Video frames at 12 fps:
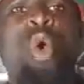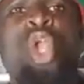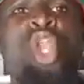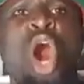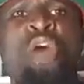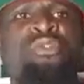
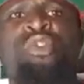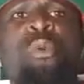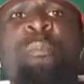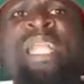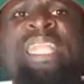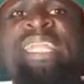who
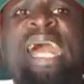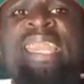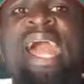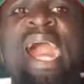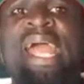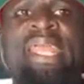loves you better
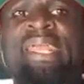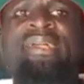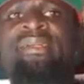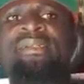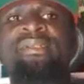than I.